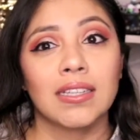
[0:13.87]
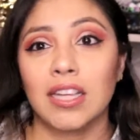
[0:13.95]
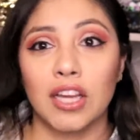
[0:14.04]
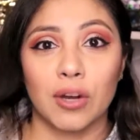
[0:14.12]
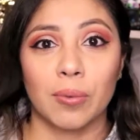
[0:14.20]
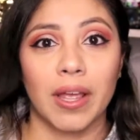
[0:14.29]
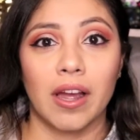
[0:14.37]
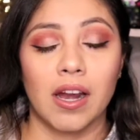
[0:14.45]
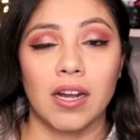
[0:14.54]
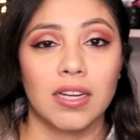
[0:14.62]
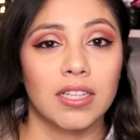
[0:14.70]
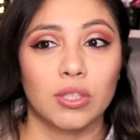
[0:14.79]
here we
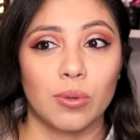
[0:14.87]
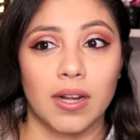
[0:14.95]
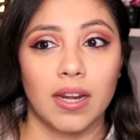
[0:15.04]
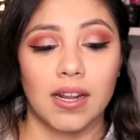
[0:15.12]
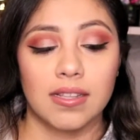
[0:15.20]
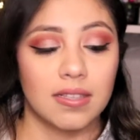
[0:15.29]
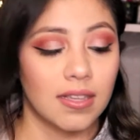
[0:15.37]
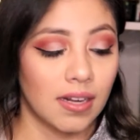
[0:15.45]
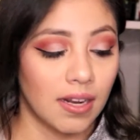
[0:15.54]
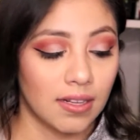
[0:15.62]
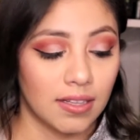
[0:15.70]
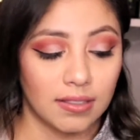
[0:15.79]
are in 2019 and